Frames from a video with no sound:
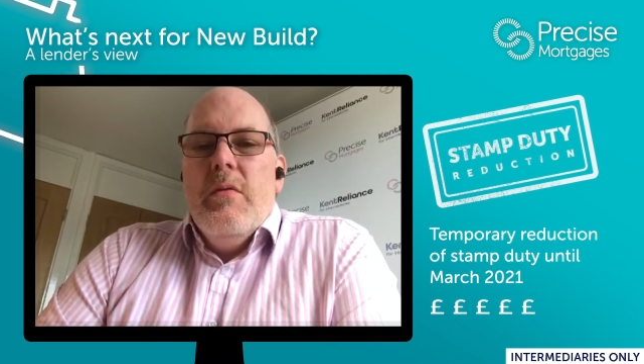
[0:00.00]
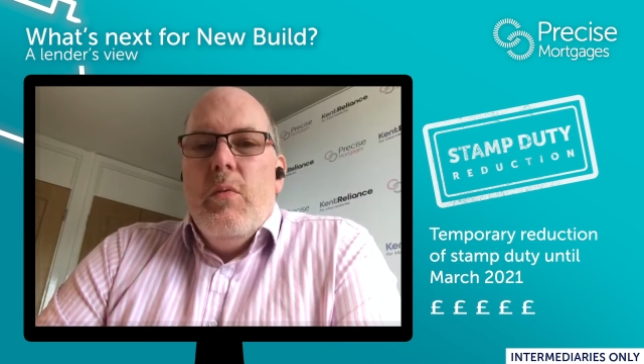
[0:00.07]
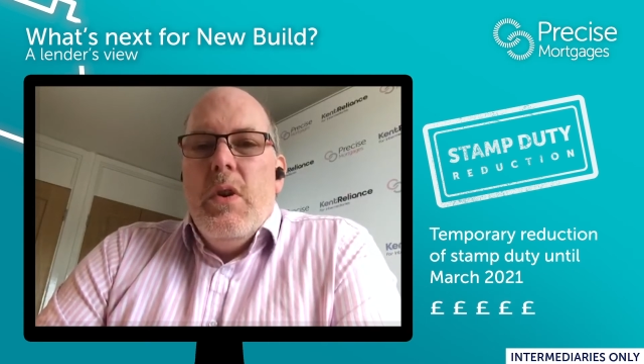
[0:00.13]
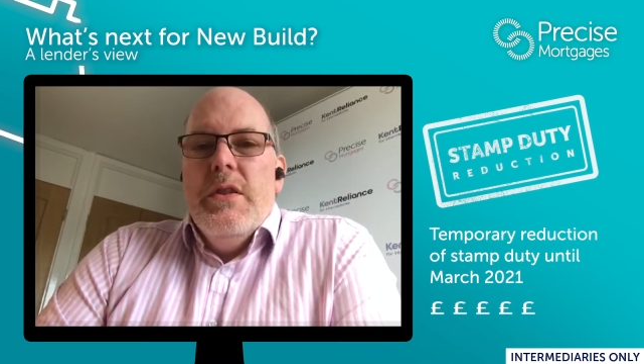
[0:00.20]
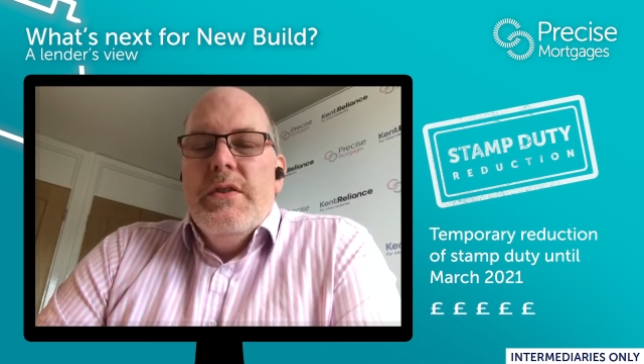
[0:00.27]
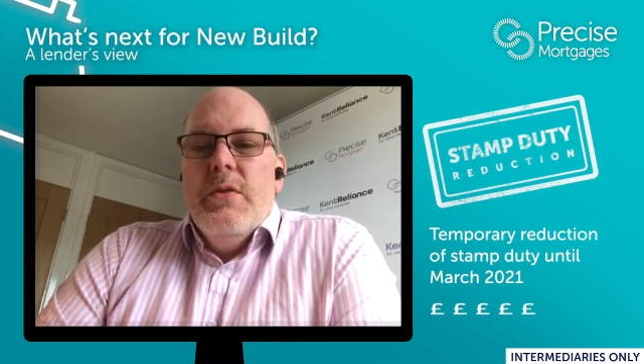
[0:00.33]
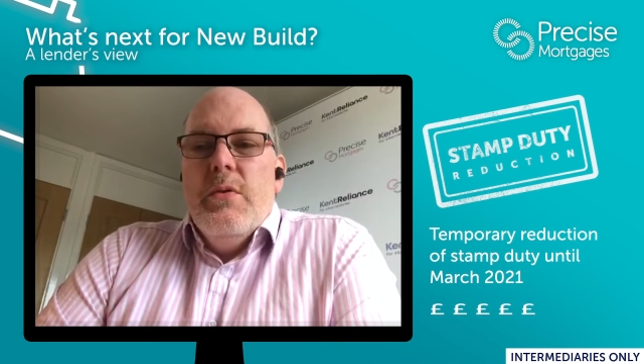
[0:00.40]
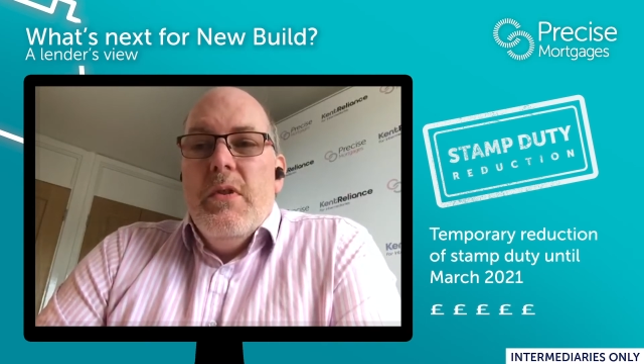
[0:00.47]

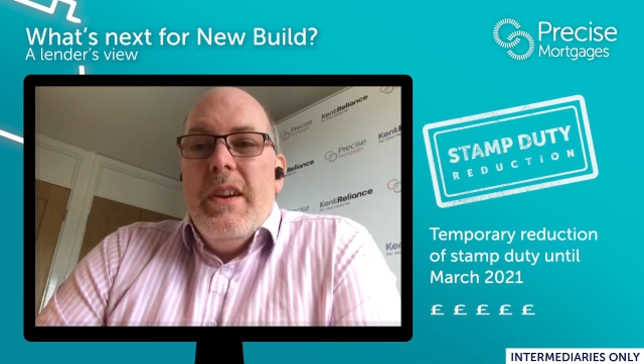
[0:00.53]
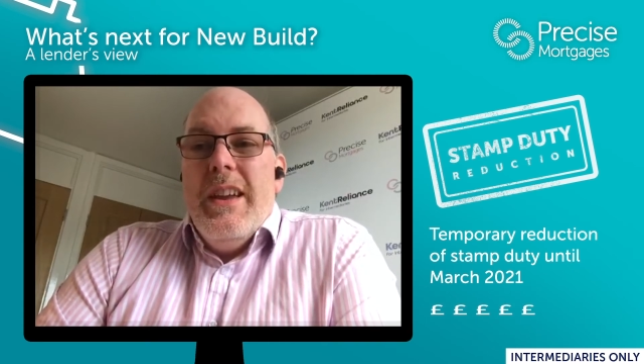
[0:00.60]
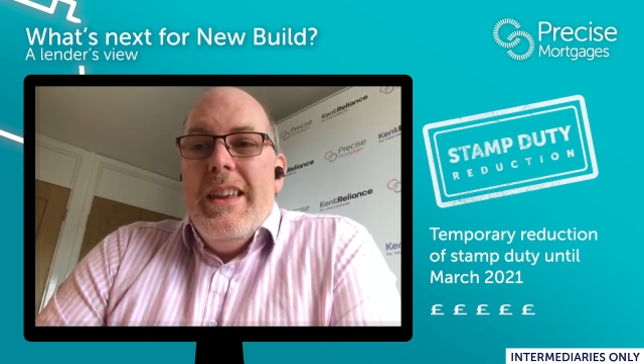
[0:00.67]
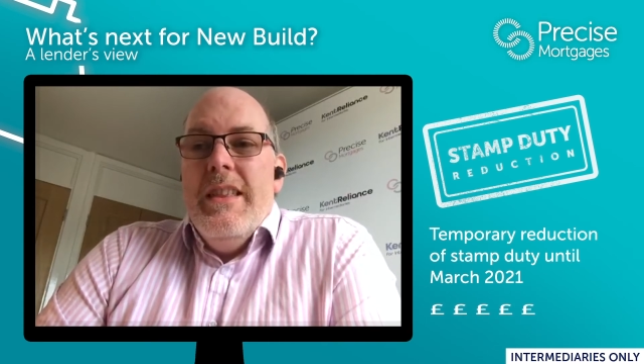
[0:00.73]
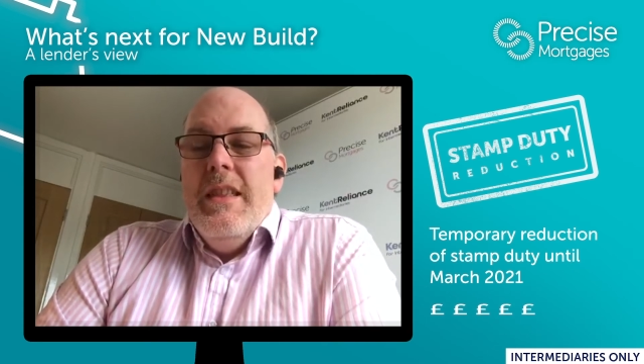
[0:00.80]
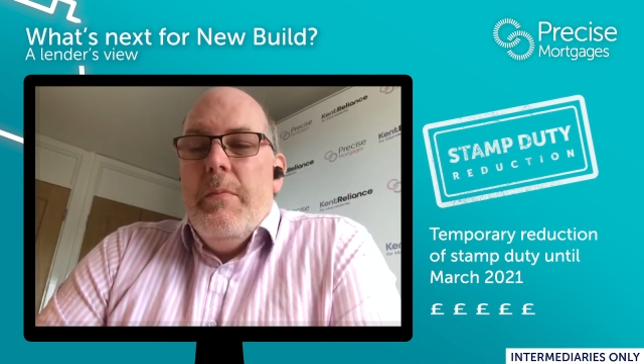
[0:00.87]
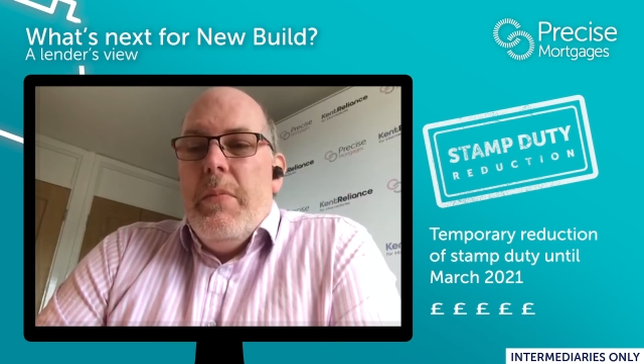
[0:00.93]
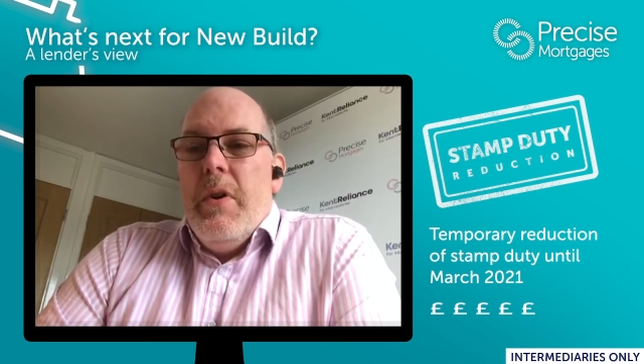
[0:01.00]
ones who are
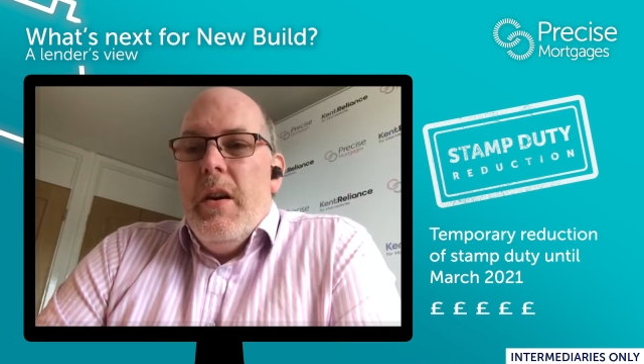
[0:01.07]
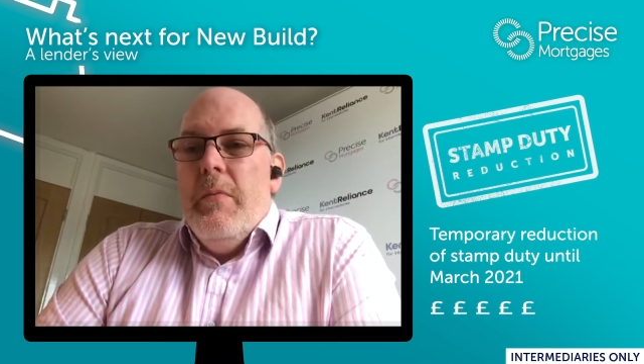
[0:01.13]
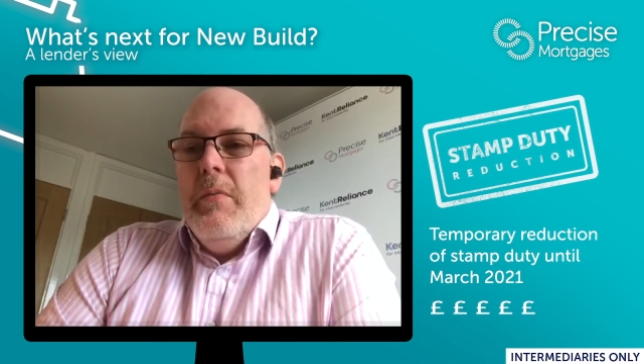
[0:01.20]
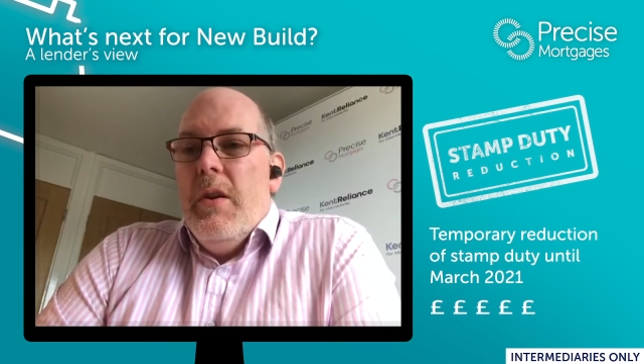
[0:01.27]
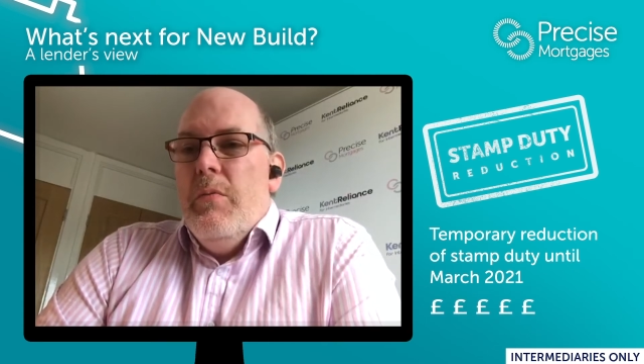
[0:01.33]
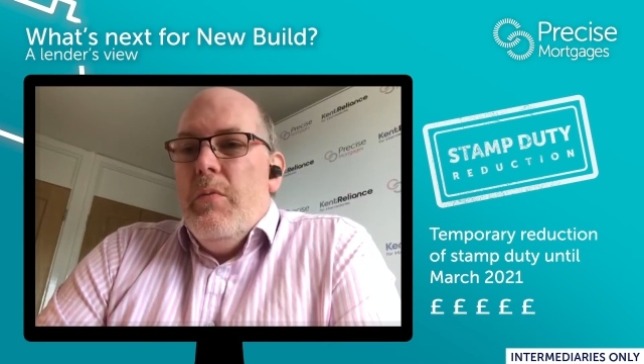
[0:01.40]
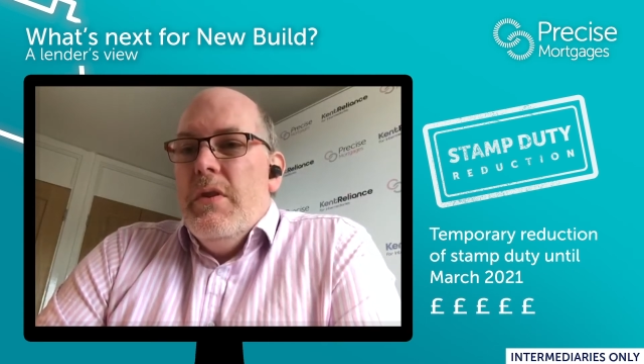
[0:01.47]
in the pipeline,